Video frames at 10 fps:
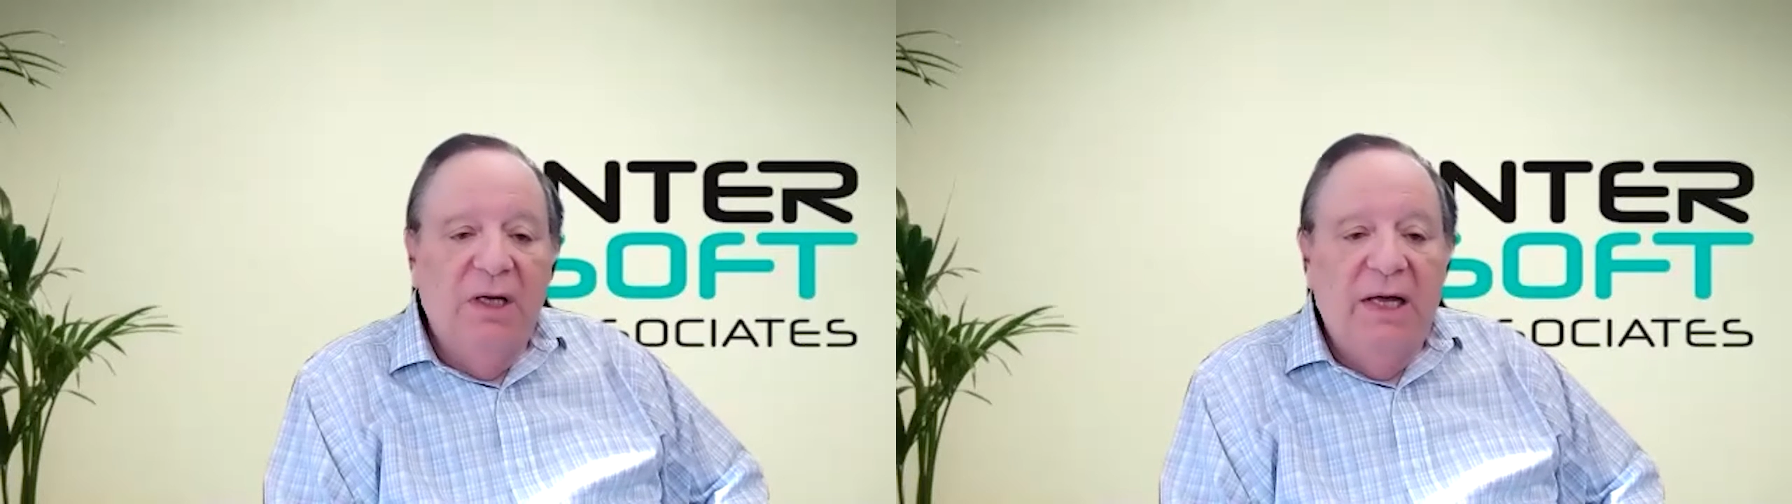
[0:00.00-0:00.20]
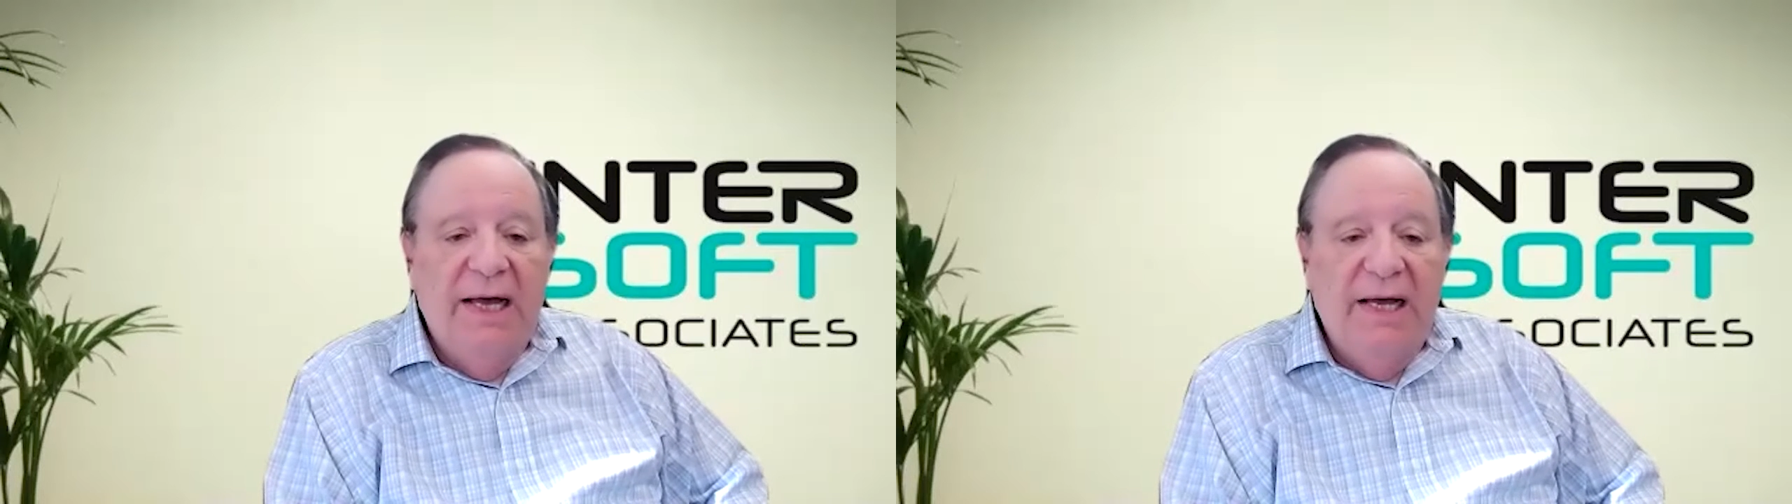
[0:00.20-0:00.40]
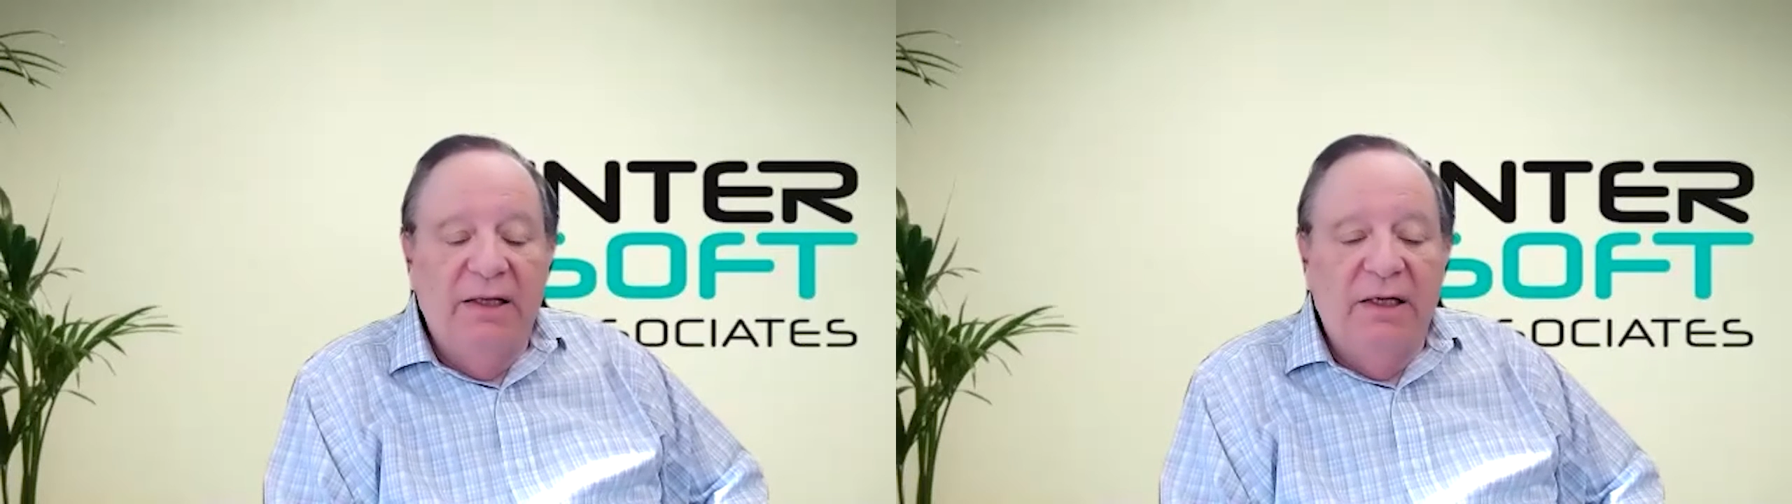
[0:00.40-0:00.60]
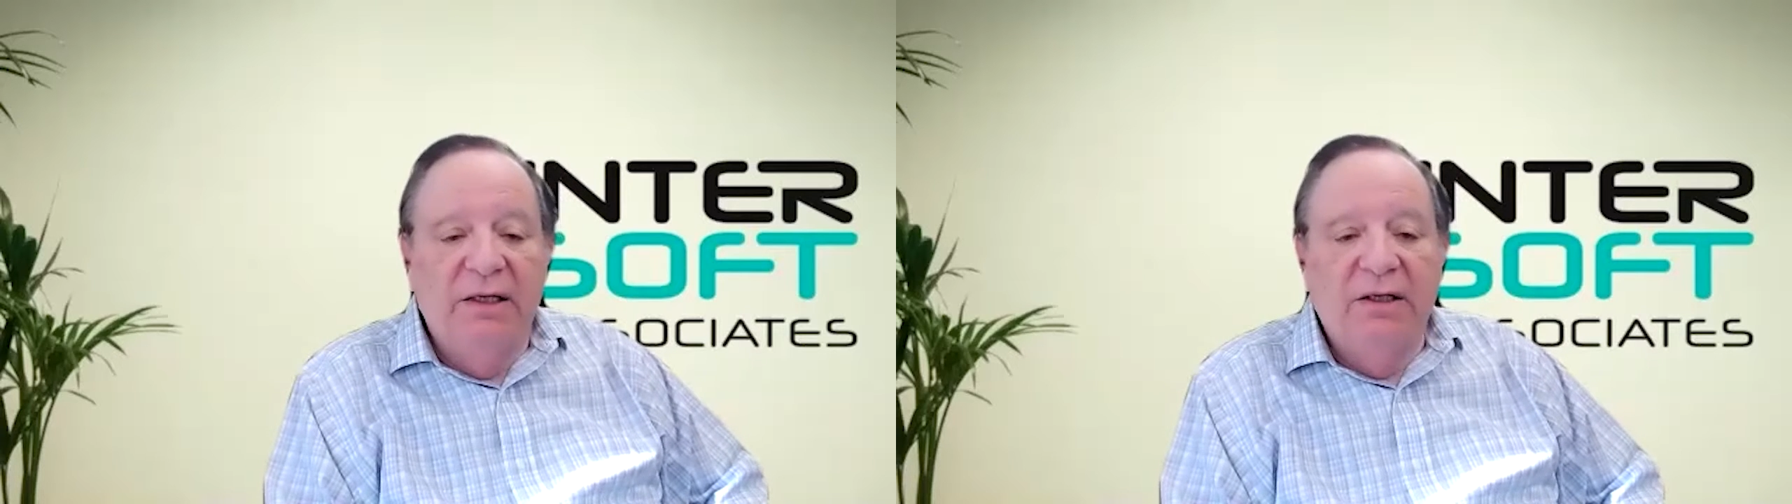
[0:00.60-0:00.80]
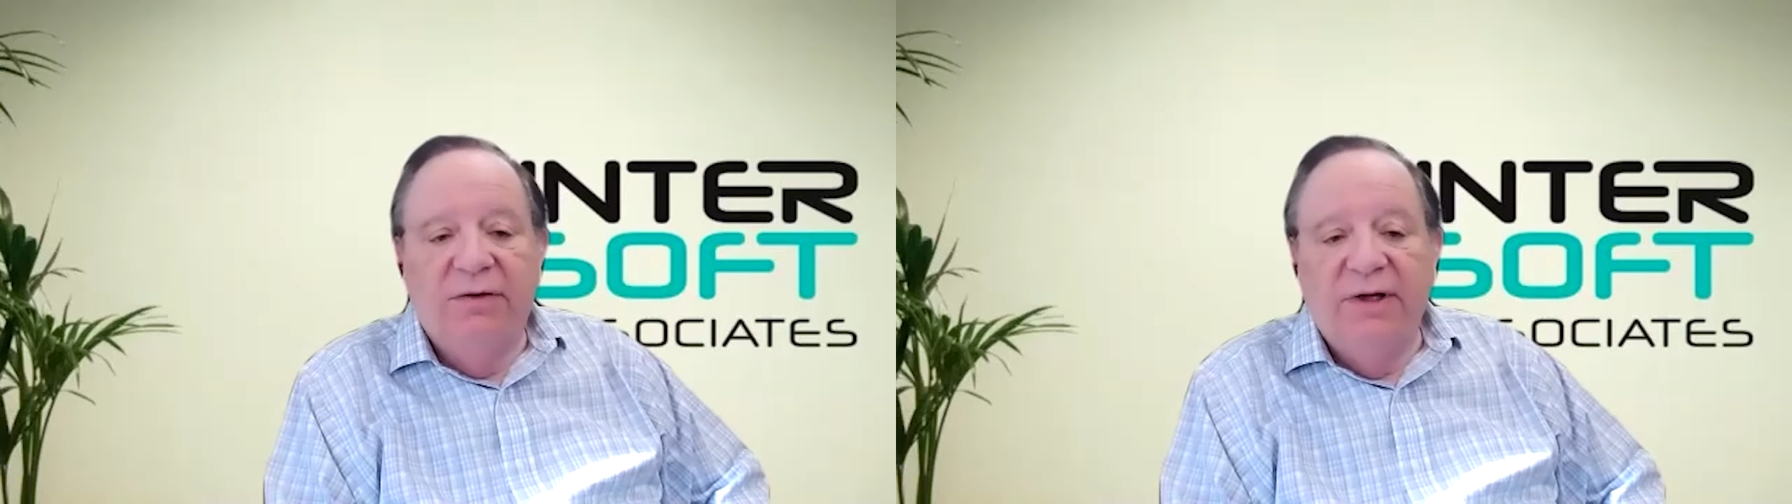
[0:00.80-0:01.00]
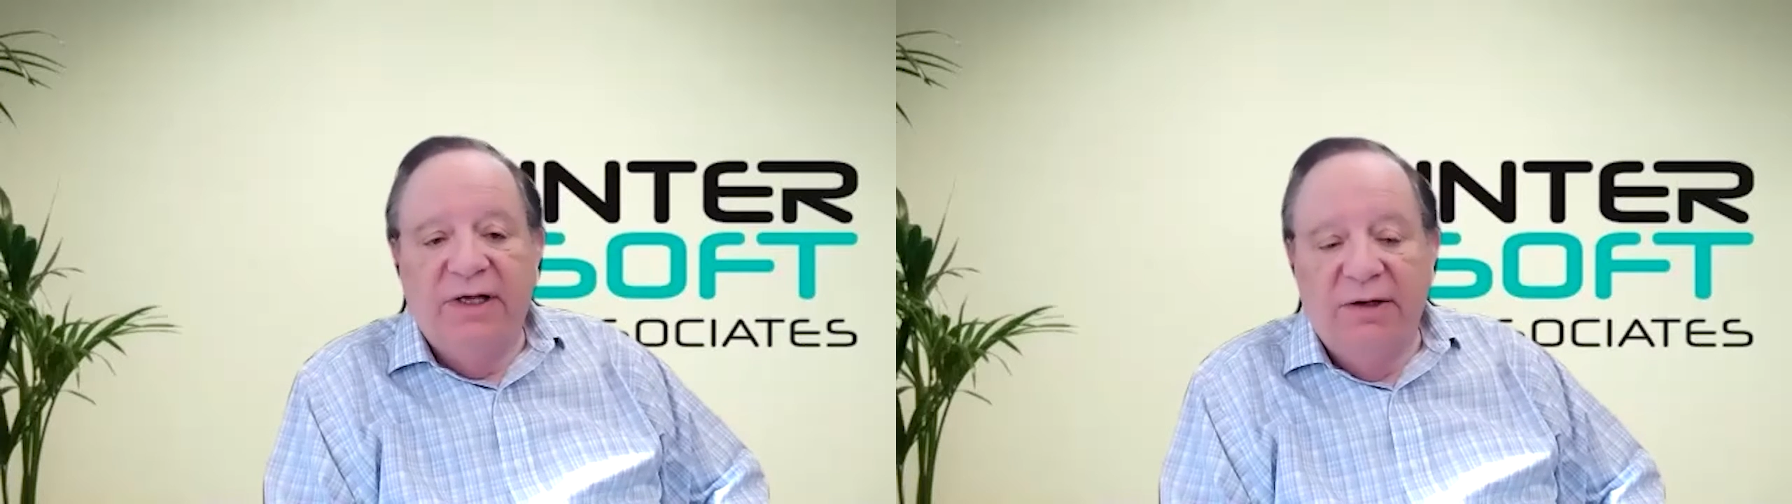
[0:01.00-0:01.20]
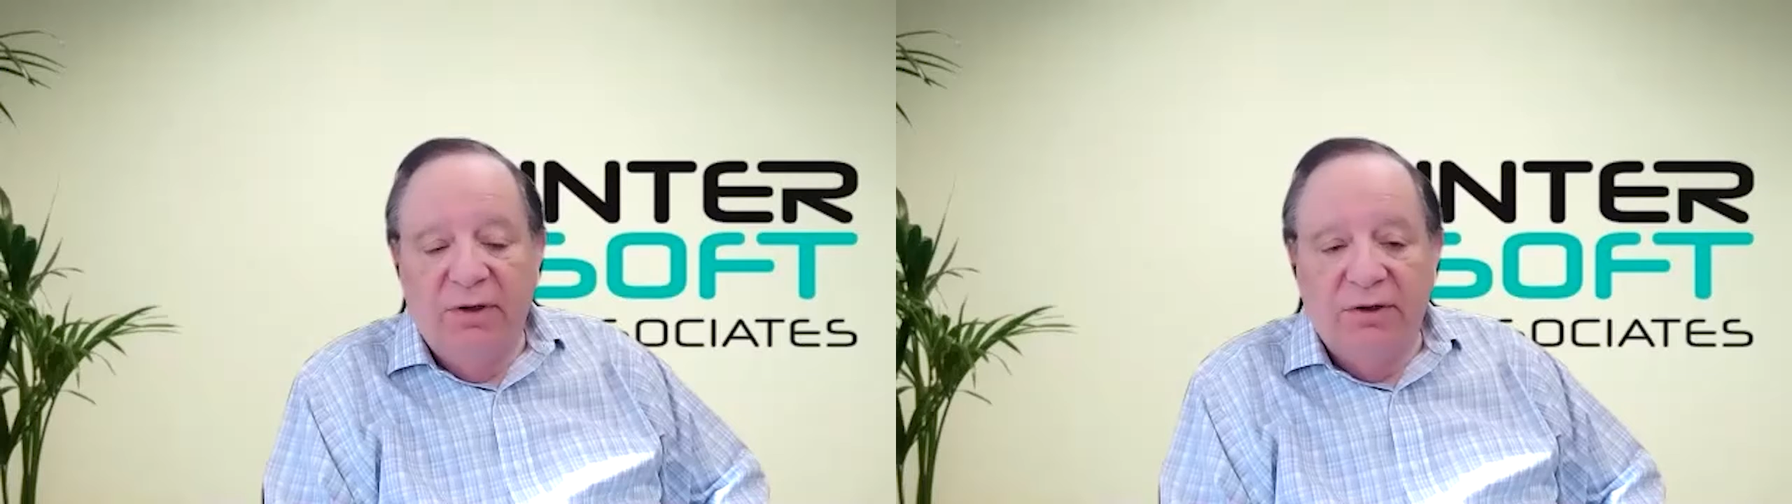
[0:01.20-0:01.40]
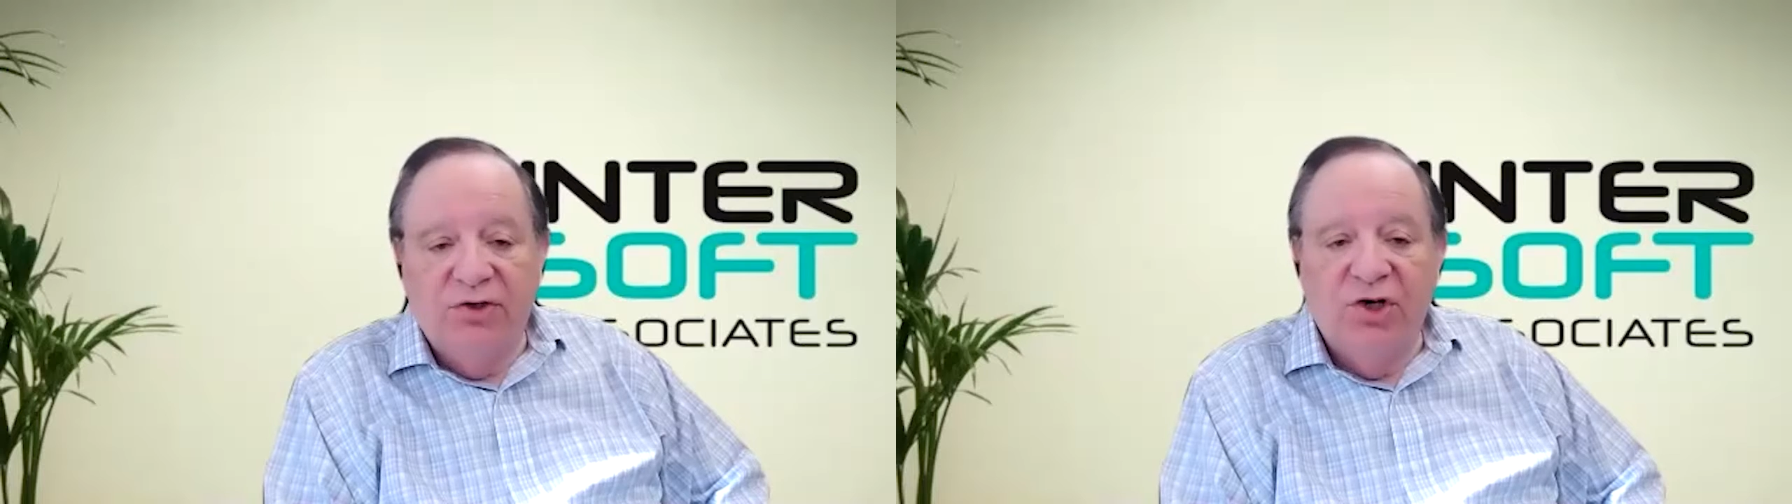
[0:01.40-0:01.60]
and then they give
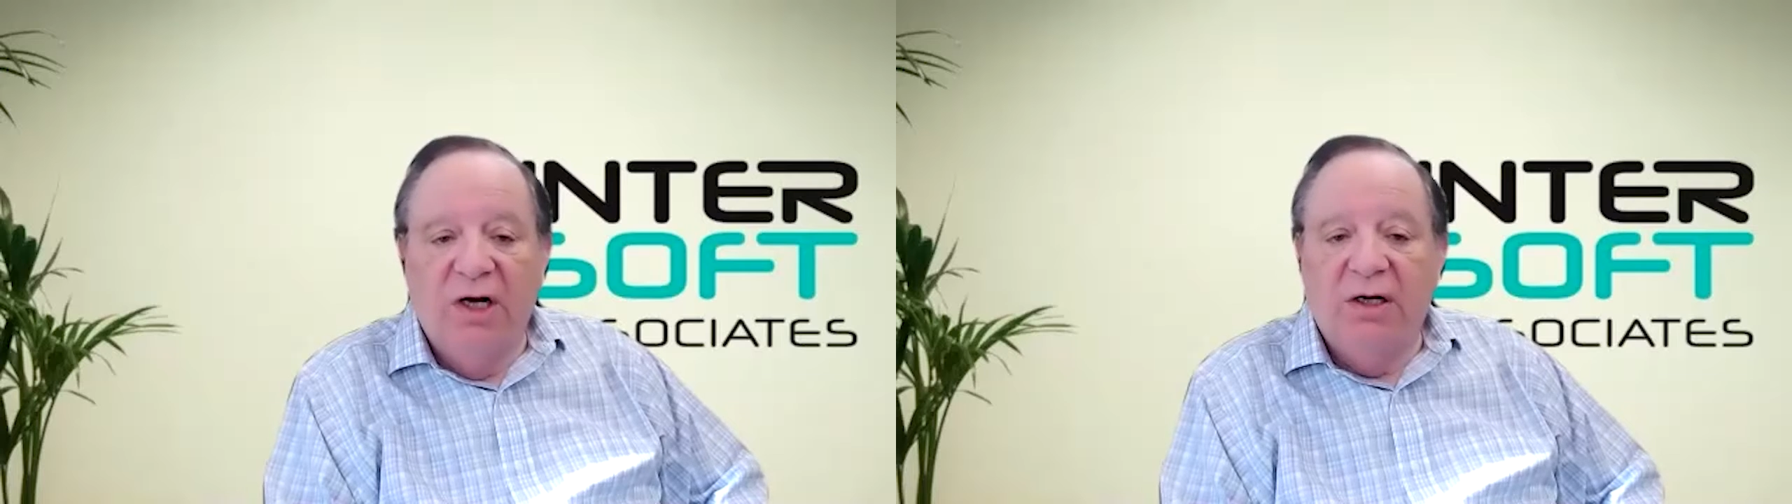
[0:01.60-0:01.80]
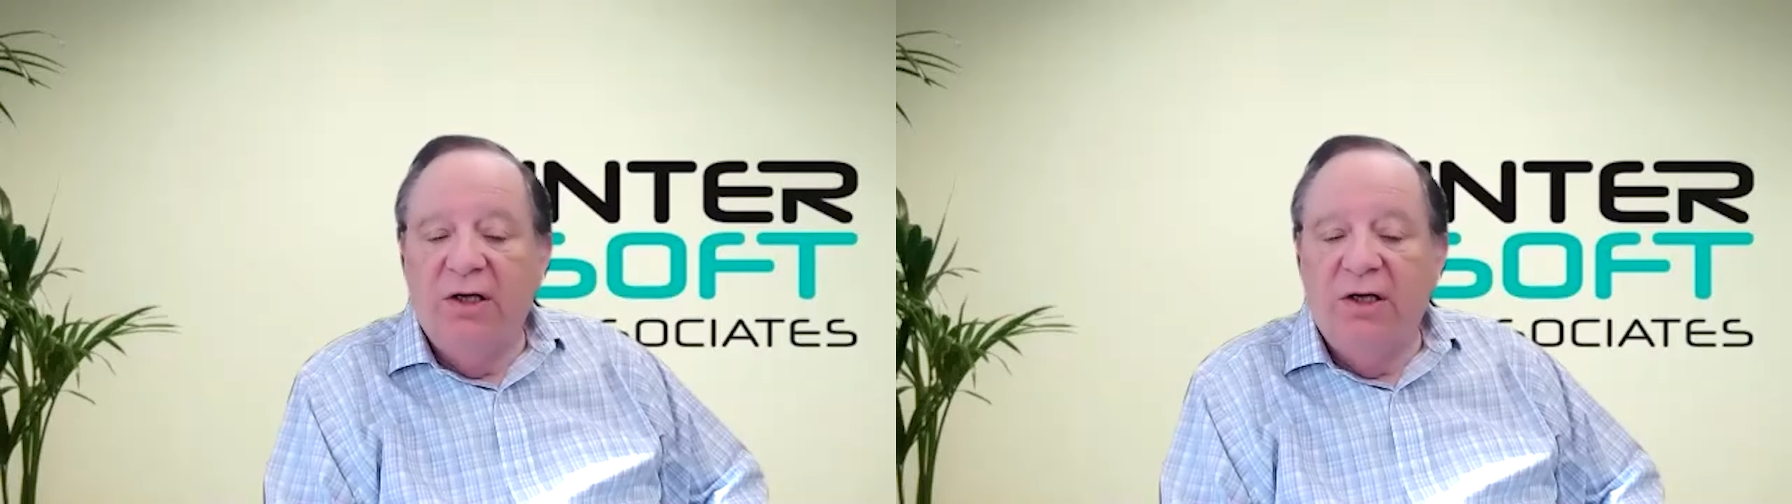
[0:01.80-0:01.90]
you the check.